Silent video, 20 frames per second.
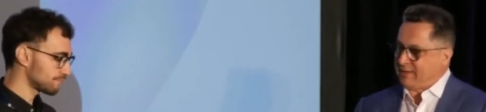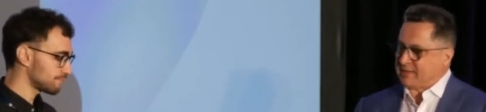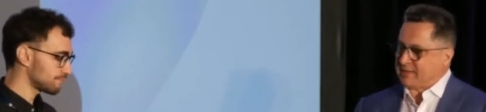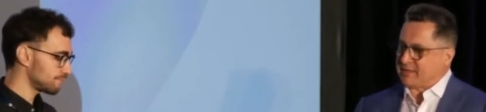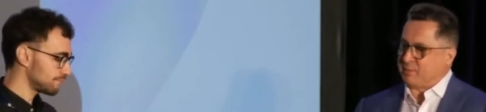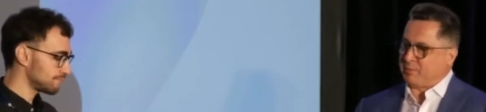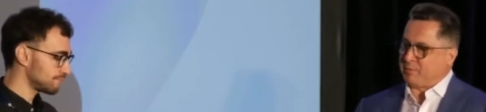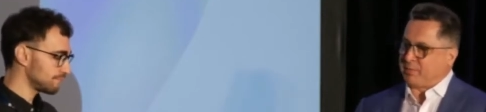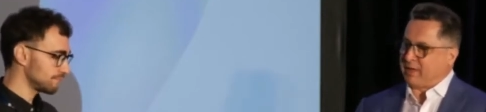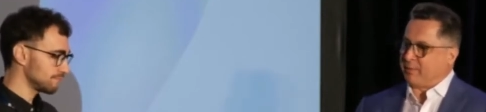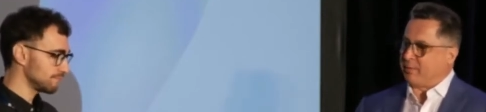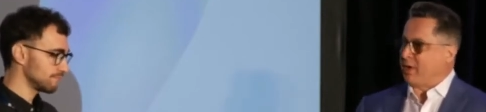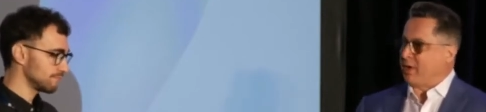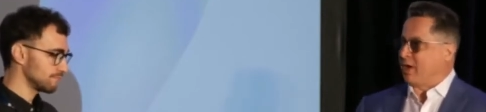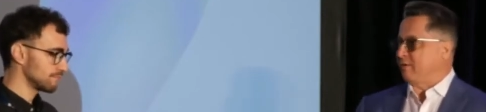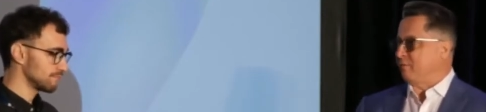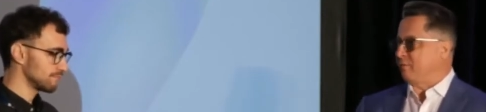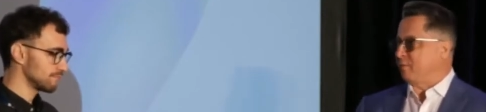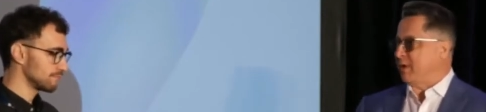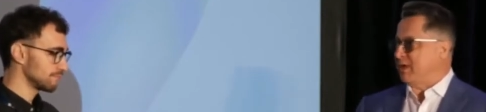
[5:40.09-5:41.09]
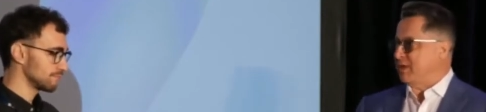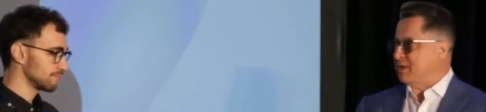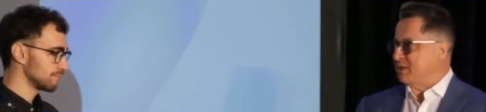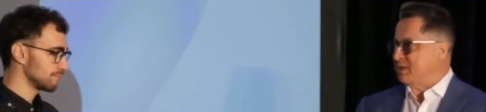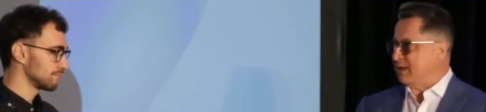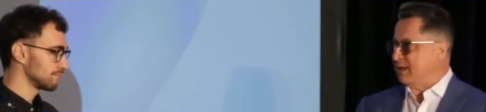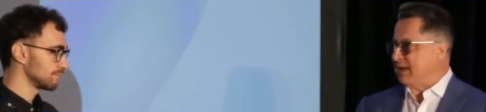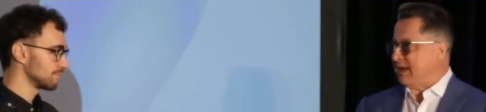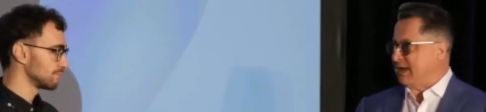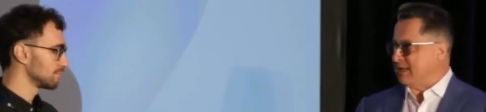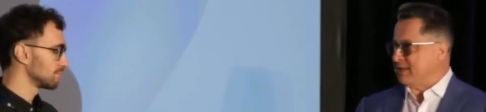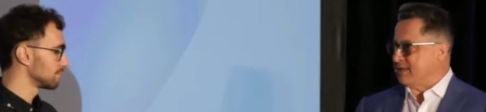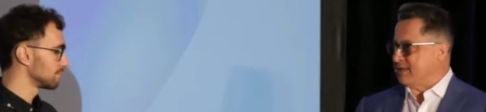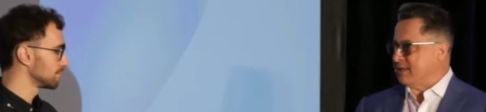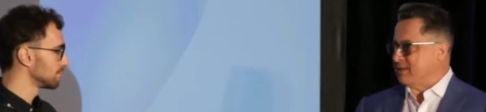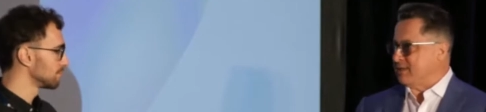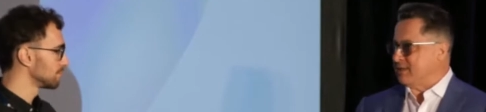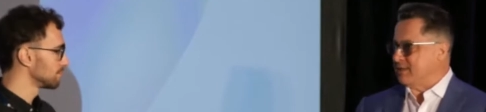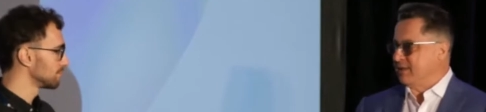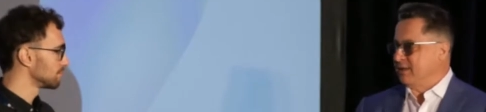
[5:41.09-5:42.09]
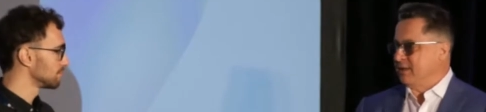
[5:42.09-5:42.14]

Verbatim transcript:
Speaker 1: a big part of patient access.